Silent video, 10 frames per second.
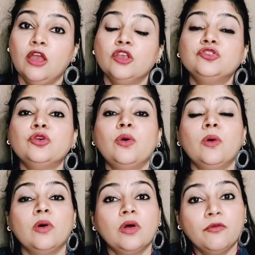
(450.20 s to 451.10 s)
So
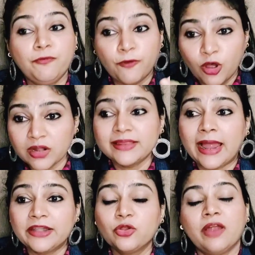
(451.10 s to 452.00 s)
for
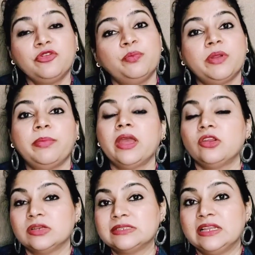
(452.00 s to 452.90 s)
that, you have to prepare
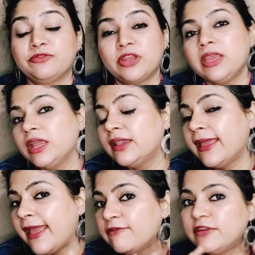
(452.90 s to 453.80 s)
yourself. Create
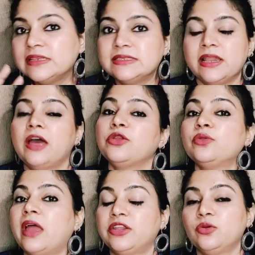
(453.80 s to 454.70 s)
every scenario
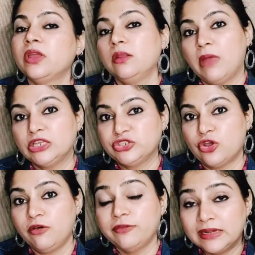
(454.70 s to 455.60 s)
that you can imagine
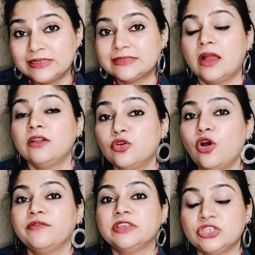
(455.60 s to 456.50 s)
of and start a
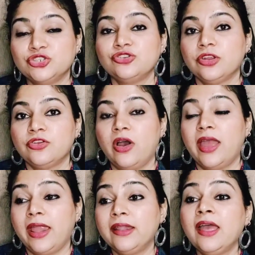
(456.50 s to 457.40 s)
conversation in your
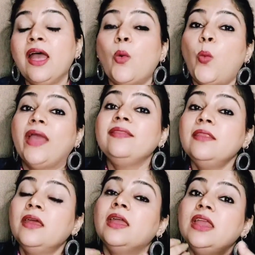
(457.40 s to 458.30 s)
head. When
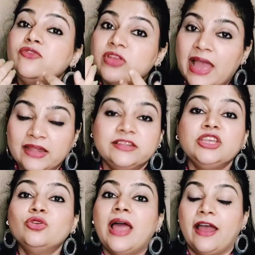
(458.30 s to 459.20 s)
in reality
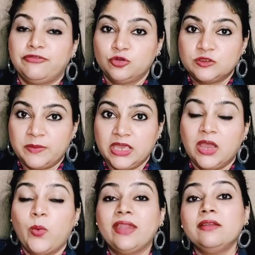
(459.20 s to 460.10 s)
you'll have to
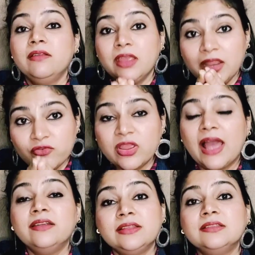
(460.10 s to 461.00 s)
speak, when in
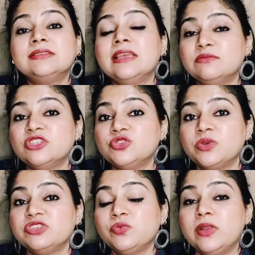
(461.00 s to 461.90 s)
reality the same
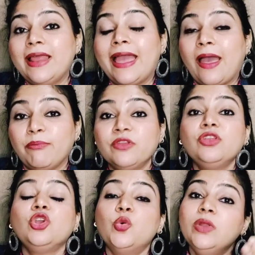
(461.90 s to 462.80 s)
situation will happen,
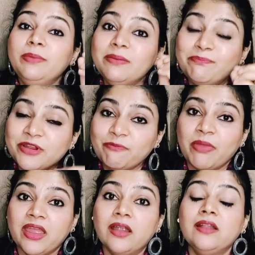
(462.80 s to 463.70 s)
you will be
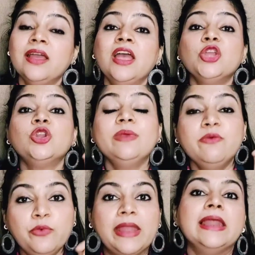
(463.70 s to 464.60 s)
prepared, you'll be
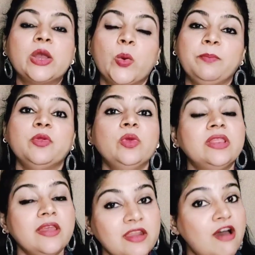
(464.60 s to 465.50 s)
well equipped with
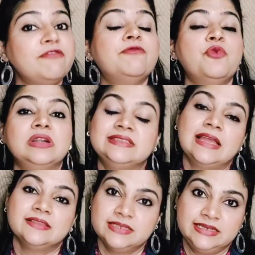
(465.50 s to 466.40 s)
enough words
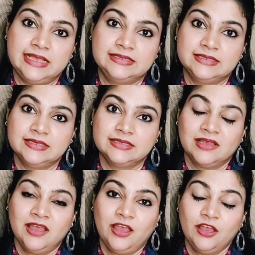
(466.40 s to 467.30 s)
and sentences.
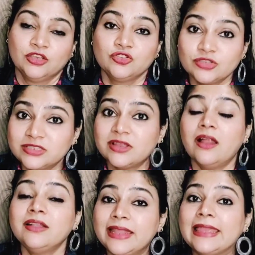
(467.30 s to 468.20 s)
So
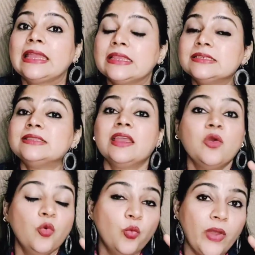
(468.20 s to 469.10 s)
start taking this thing
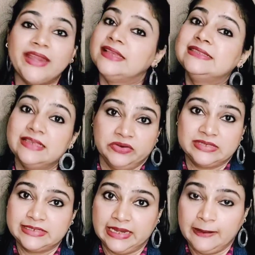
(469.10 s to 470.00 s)
very
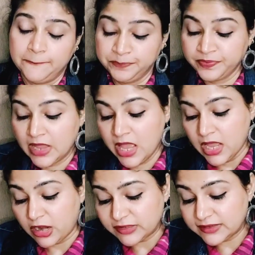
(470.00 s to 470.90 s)
seriously.
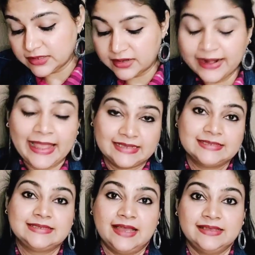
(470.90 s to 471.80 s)
Now the third
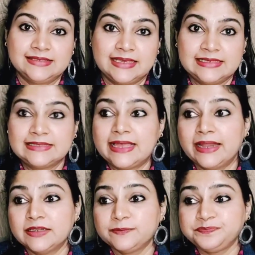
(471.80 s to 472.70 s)
exercise is
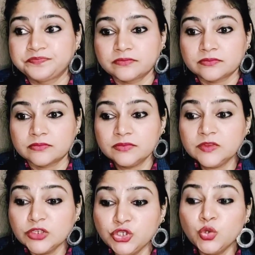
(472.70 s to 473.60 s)
that
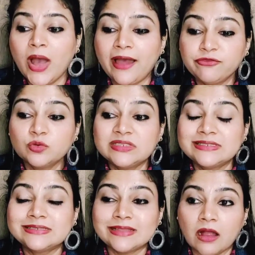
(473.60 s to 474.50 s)
you have to
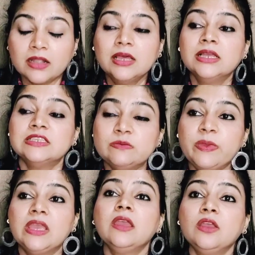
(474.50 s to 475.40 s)
start
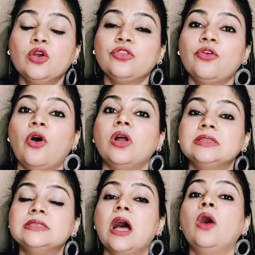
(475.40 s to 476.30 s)
speaking your
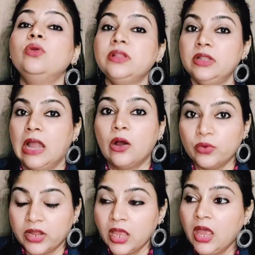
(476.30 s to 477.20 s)
thoughts out loud.